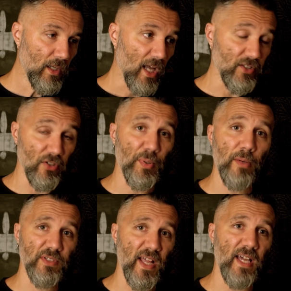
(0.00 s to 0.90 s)
And so the
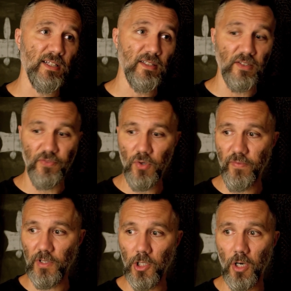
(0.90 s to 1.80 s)
problem with that is if you have a
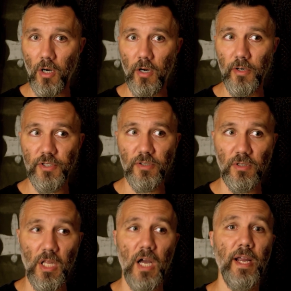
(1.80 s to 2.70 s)
large
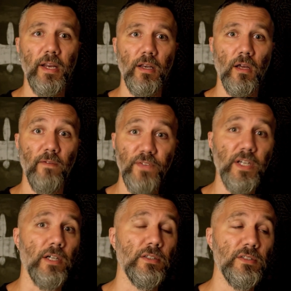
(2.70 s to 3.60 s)
line of
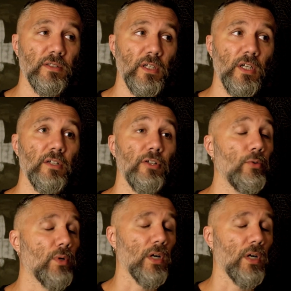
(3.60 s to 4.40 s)
figures, you are